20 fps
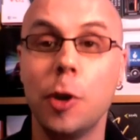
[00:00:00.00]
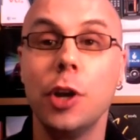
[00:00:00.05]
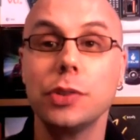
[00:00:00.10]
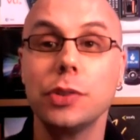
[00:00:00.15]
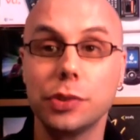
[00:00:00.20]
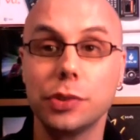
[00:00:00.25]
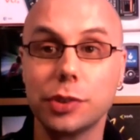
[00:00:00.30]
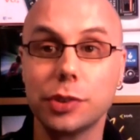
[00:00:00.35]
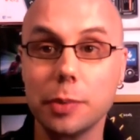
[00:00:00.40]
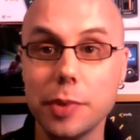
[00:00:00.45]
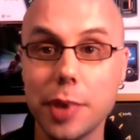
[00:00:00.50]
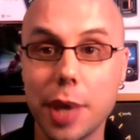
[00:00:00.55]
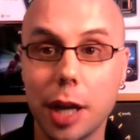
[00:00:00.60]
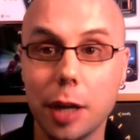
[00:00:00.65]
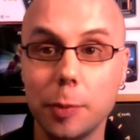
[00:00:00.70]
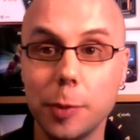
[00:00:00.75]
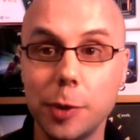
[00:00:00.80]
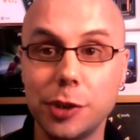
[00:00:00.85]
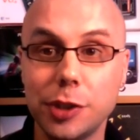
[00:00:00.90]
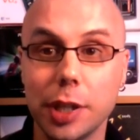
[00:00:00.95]
So some of that
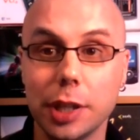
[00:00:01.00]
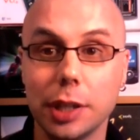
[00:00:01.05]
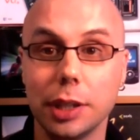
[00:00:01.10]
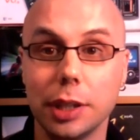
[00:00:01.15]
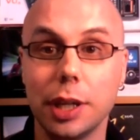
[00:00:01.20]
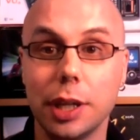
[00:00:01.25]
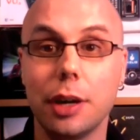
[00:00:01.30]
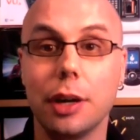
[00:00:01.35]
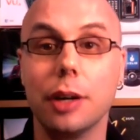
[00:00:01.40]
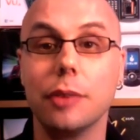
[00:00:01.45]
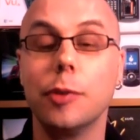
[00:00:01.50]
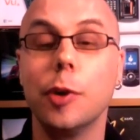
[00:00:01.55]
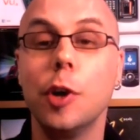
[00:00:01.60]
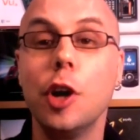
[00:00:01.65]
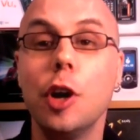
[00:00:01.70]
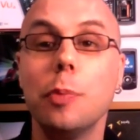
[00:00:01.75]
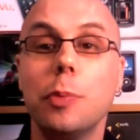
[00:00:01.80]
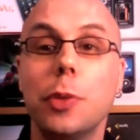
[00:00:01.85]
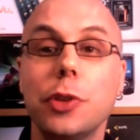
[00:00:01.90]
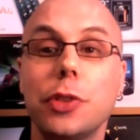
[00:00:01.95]
will be taken care of.
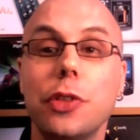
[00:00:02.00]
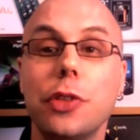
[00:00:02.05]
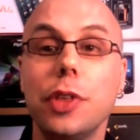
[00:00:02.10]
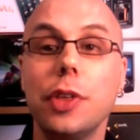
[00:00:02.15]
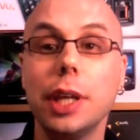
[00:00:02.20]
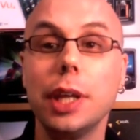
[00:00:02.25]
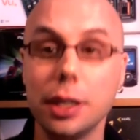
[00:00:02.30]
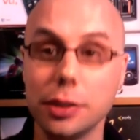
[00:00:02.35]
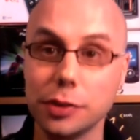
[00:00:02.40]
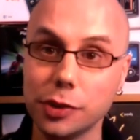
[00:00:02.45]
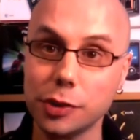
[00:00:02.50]
But the thing is,